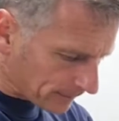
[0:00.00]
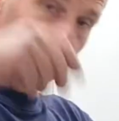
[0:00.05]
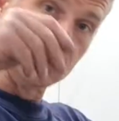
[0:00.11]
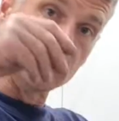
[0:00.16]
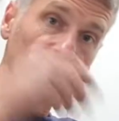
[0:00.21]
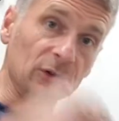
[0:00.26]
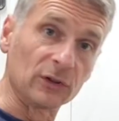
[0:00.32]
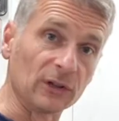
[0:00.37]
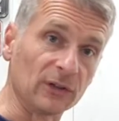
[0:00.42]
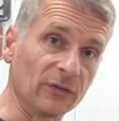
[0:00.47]

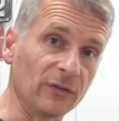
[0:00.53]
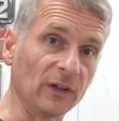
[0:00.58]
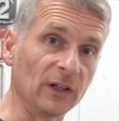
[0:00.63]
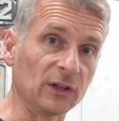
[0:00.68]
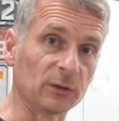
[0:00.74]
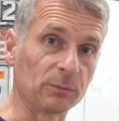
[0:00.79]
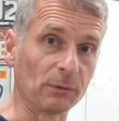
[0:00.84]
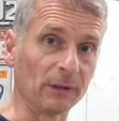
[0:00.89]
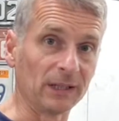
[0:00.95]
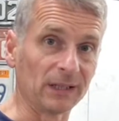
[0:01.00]
Use of the filler
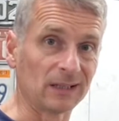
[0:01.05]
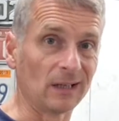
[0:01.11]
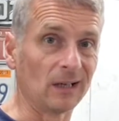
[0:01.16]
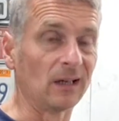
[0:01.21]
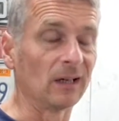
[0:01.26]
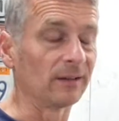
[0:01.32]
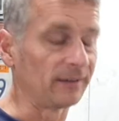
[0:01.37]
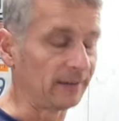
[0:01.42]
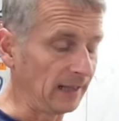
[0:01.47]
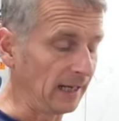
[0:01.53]
spreader
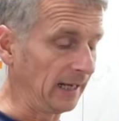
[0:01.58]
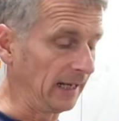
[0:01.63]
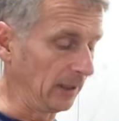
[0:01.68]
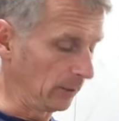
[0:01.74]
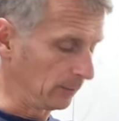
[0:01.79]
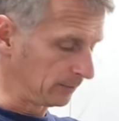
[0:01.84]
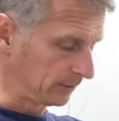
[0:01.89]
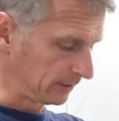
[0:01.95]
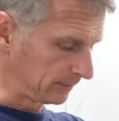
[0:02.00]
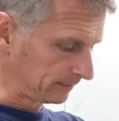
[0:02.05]
card, that
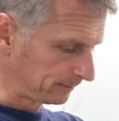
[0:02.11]
helped.